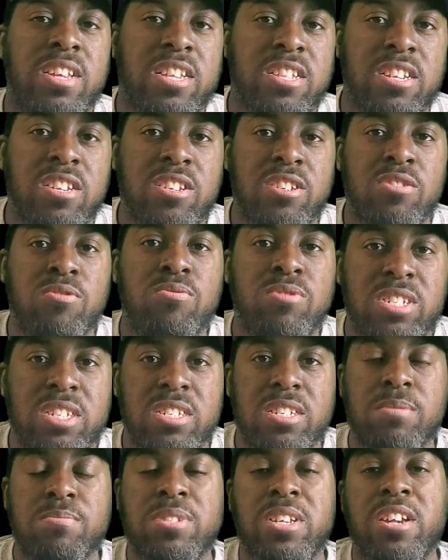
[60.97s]
that the new
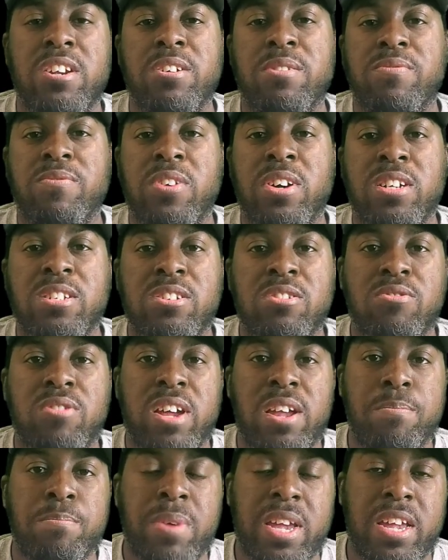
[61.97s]
G M Terry Fontenot
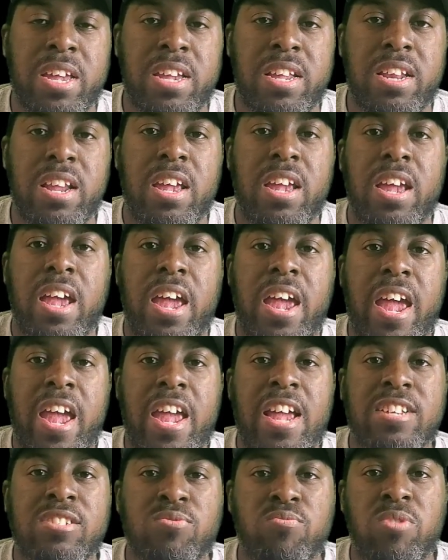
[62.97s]
had made,
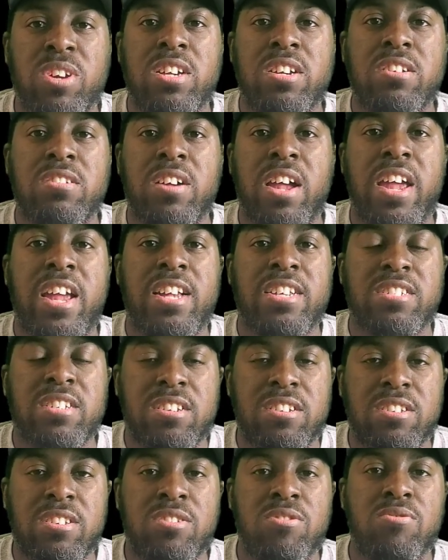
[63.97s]
as well as the
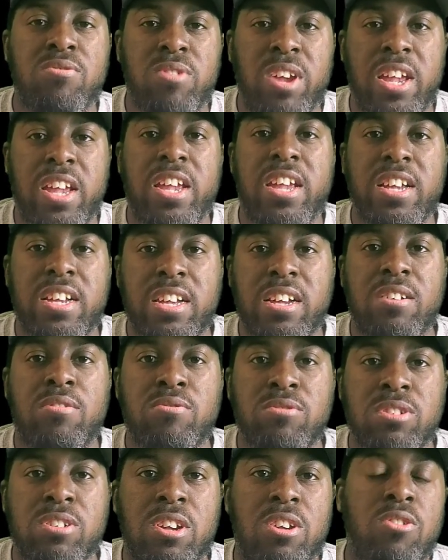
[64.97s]
new head
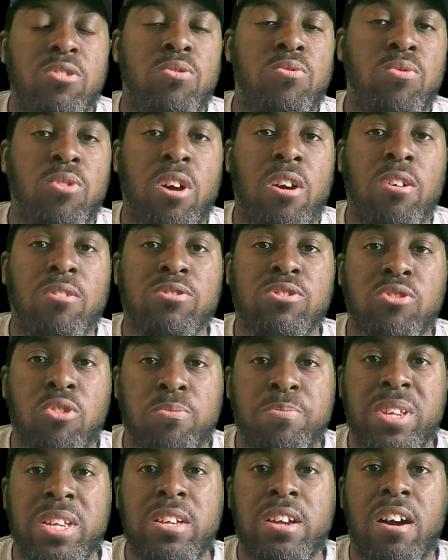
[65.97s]
coach who will also
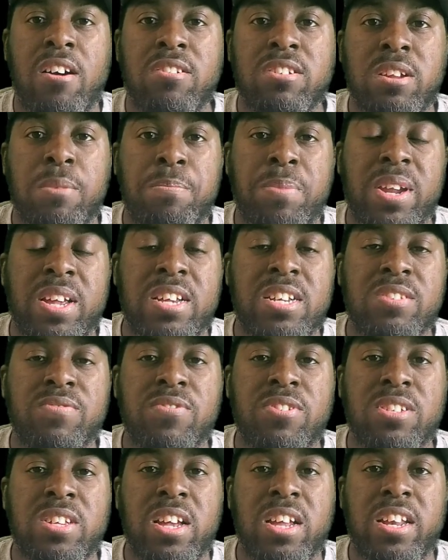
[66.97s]
be calling the plays
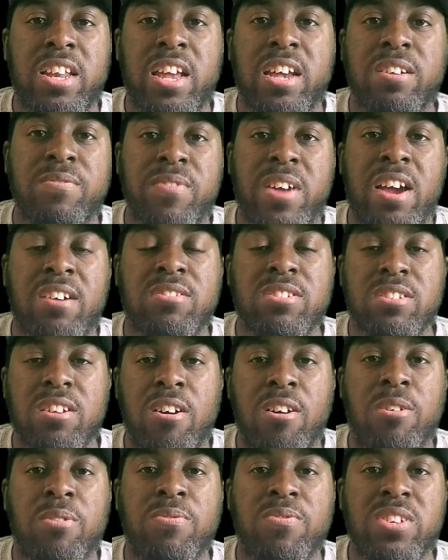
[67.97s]
for the Atlanta Falcons
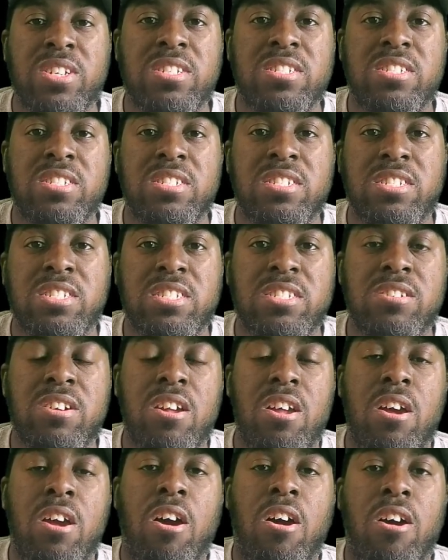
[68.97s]
offense this year,
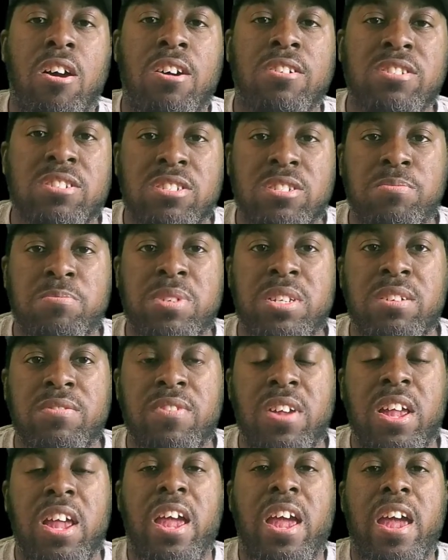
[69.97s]
Arthur Smith,
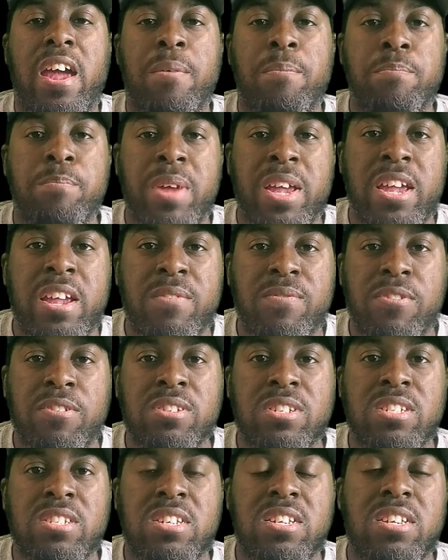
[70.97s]
have made
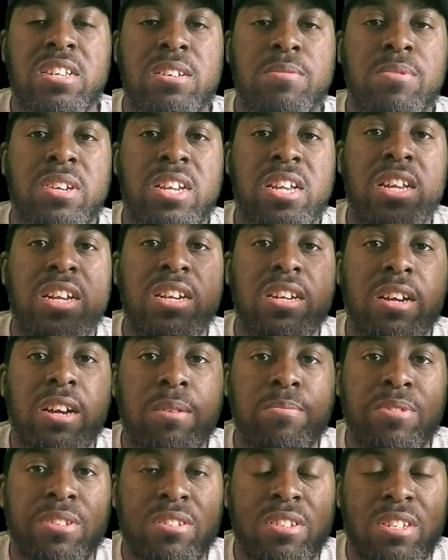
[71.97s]
for the team leading
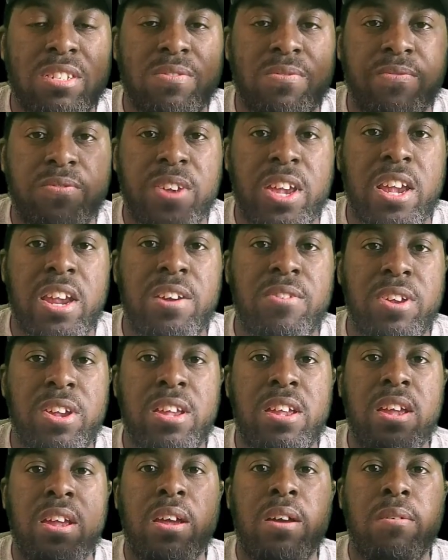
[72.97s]
up to this
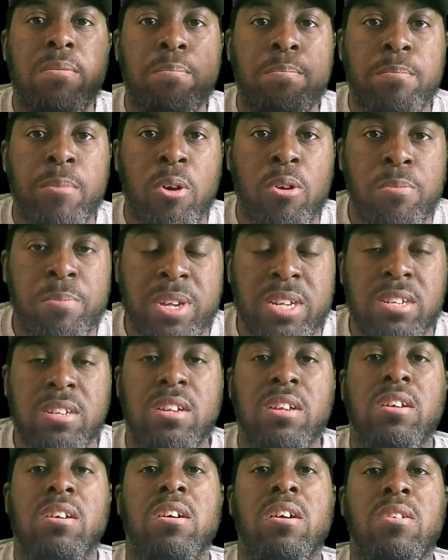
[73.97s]
very moment
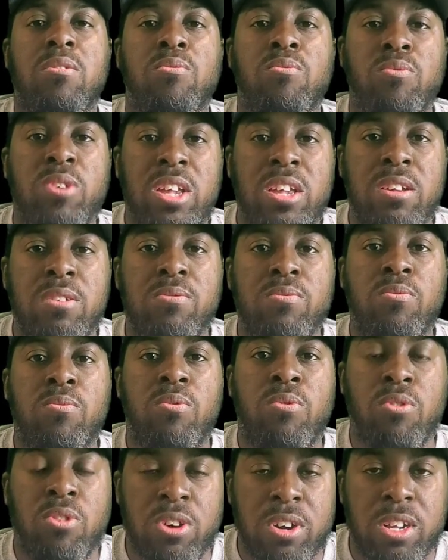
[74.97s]
of week
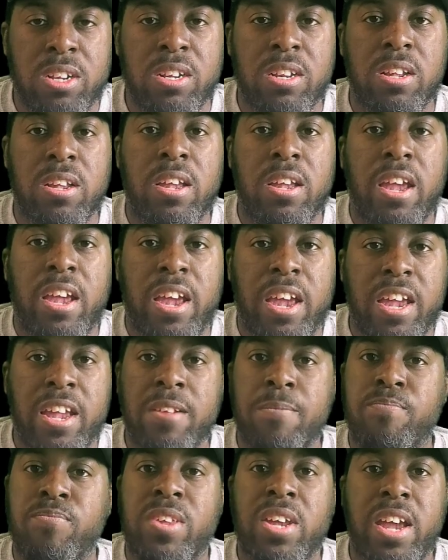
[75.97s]
one.
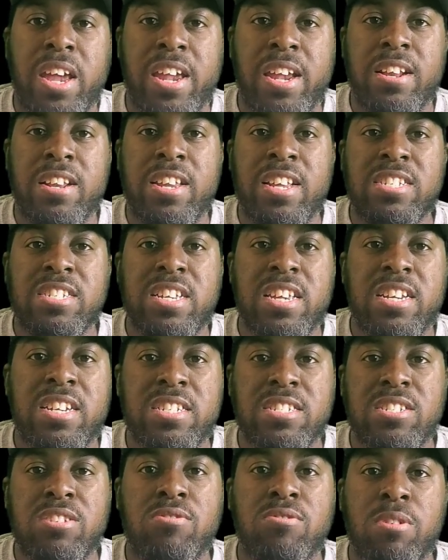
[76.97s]
And hey, let's get
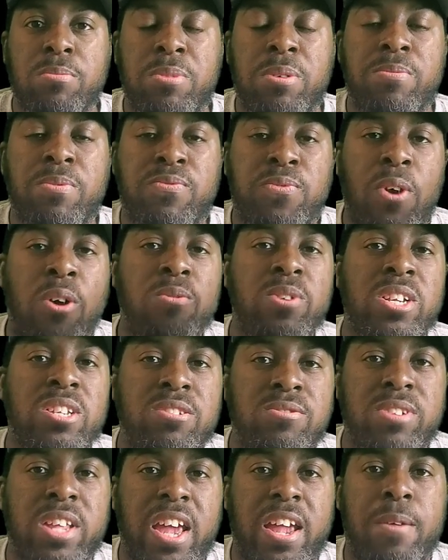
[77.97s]
into it. But before we
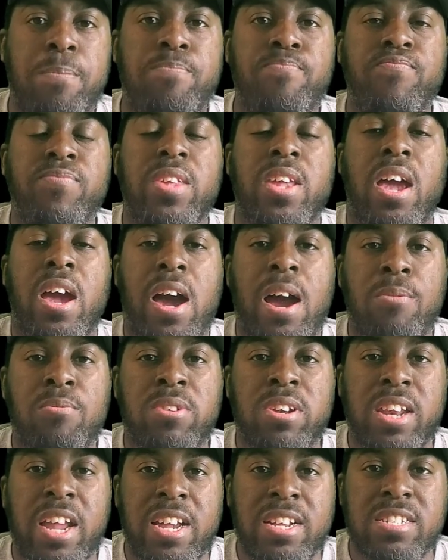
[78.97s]
do that, I
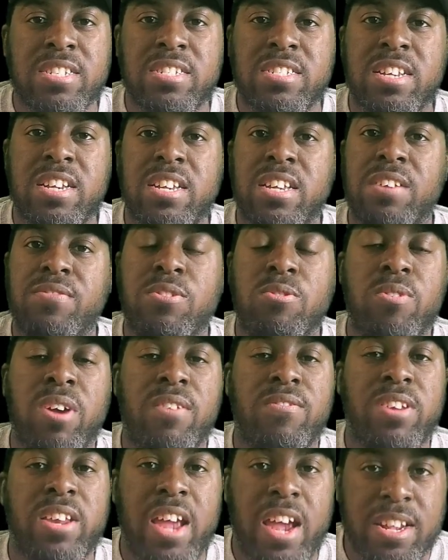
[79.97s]
would like to say, if you
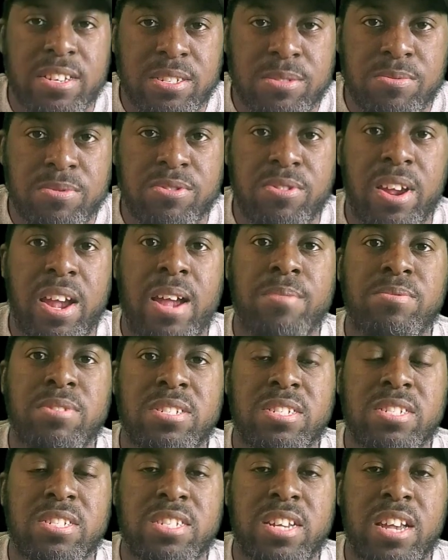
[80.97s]
have not subscribed to this